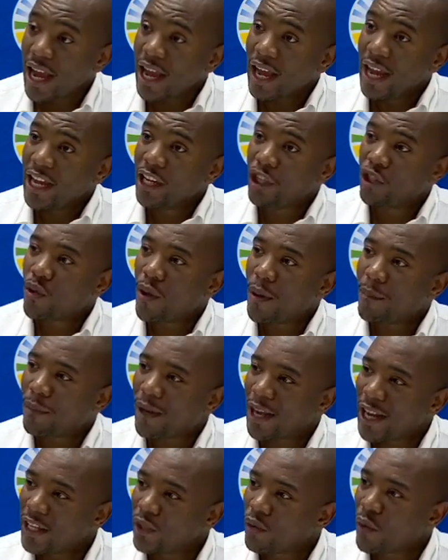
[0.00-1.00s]
into a
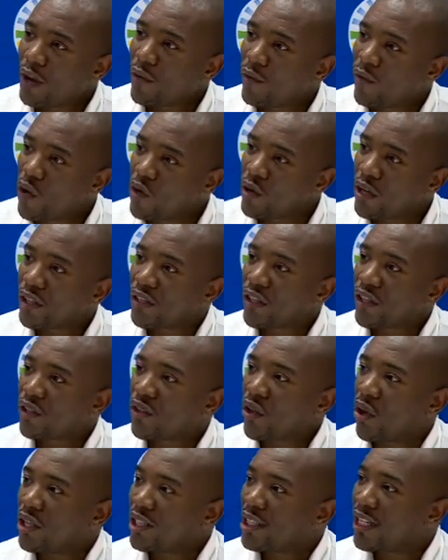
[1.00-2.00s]
place where it focuses
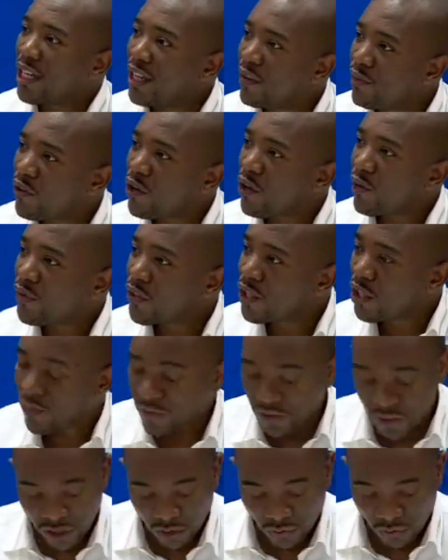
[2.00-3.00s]
on delivery of
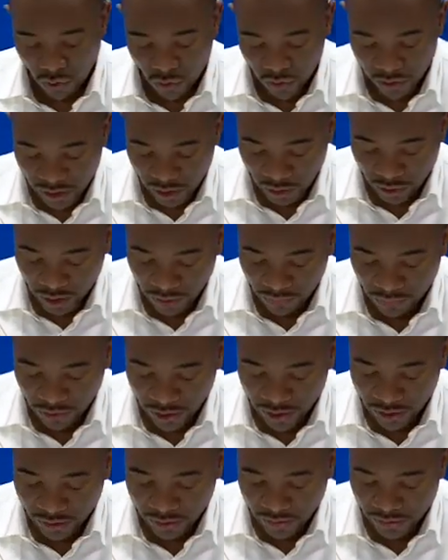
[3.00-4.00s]
services for all South
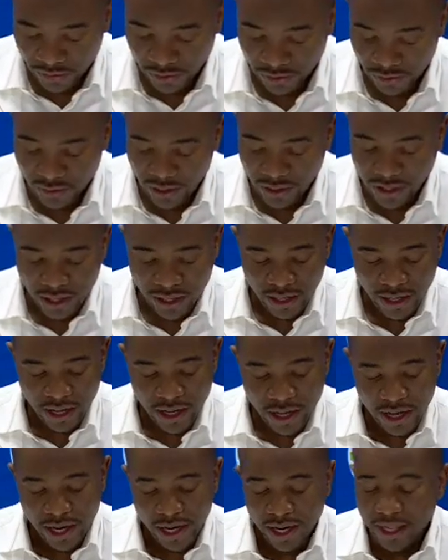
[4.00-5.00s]
Africans.
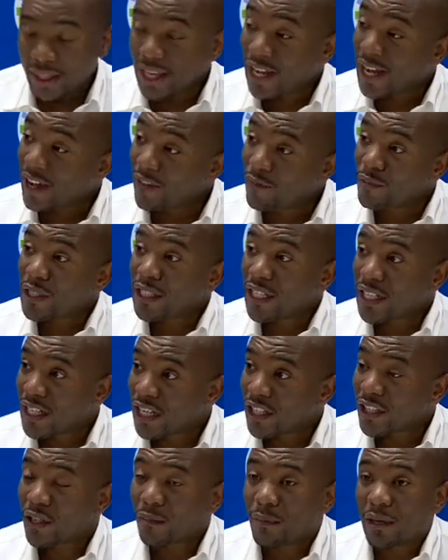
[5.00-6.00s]
The government at
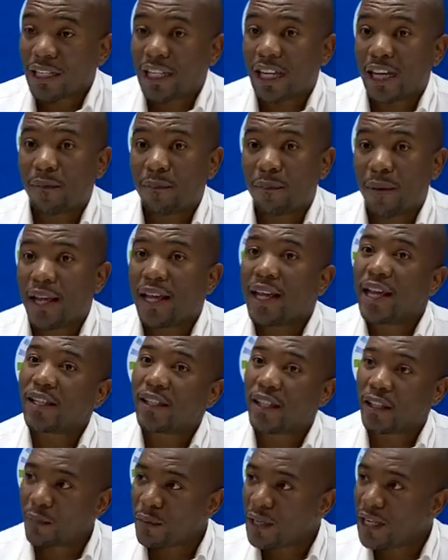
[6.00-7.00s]
Nelson Mandela Bay, as
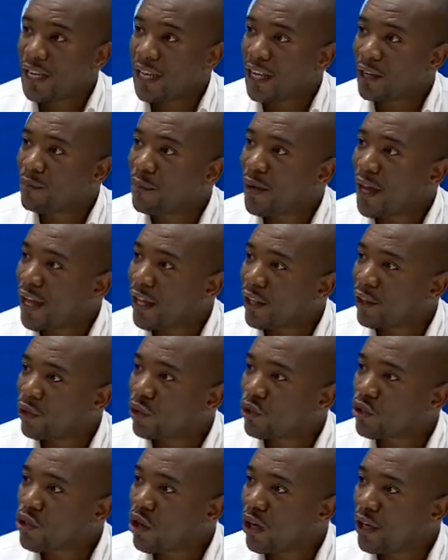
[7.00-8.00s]
has been led by Ethel
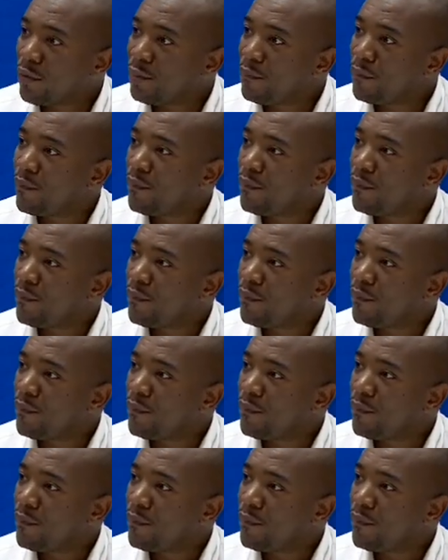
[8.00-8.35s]
Trollip,